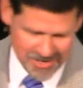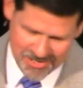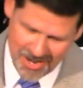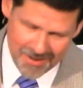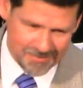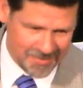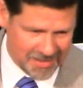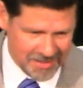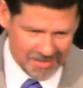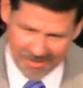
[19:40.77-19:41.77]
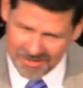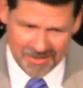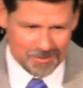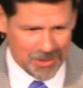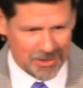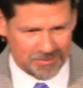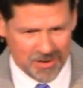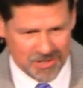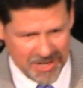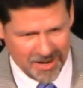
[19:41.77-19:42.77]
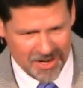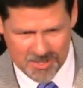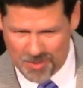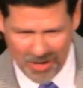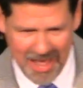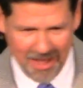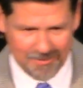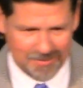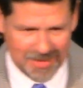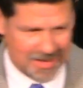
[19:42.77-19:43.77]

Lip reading: well, son, put her in first gear and let's pull out.